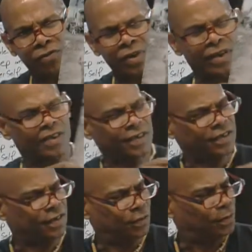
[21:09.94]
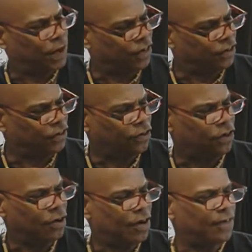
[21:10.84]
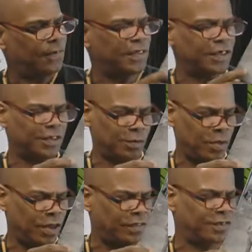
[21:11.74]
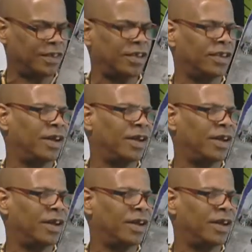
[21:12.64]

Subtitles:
What is this, a picture for this month's in,